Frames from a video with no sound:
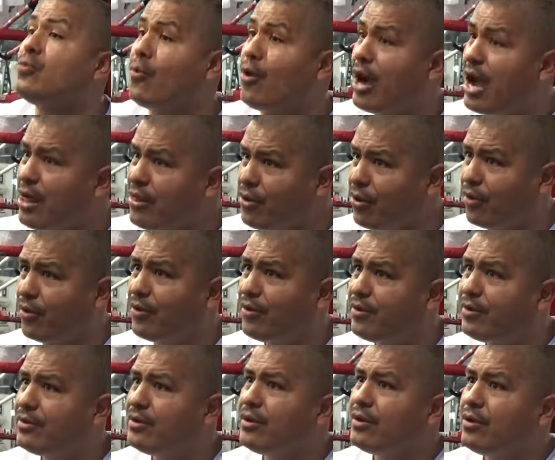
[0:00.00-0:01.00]
Bojado.
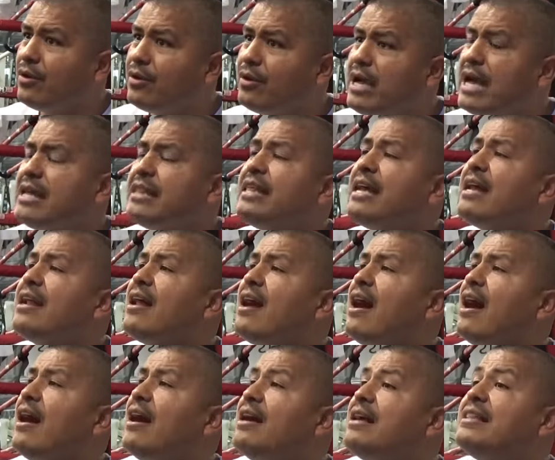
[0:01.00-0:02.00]
Yeah. And then
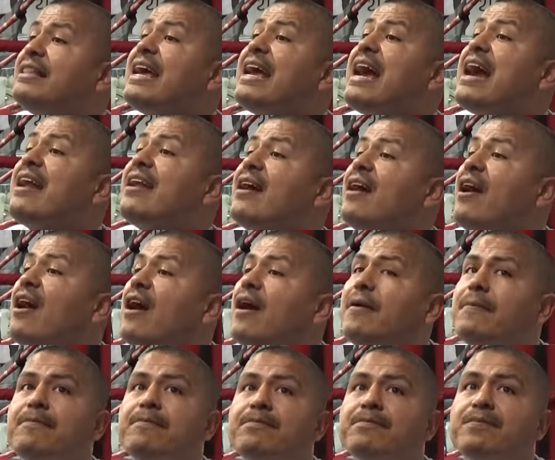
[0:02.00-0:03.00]
uh, they had Jesse uh,
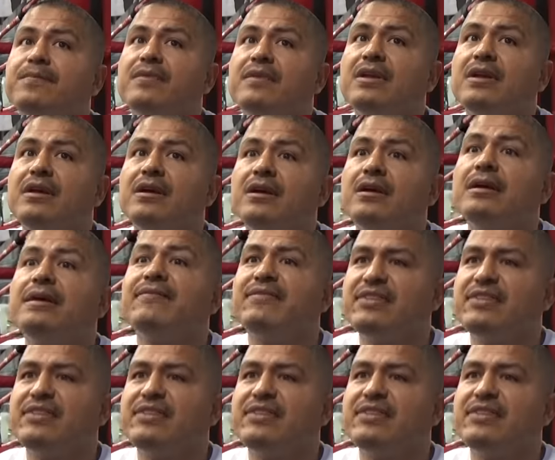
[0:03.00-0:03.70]
Vargas was an Olympian.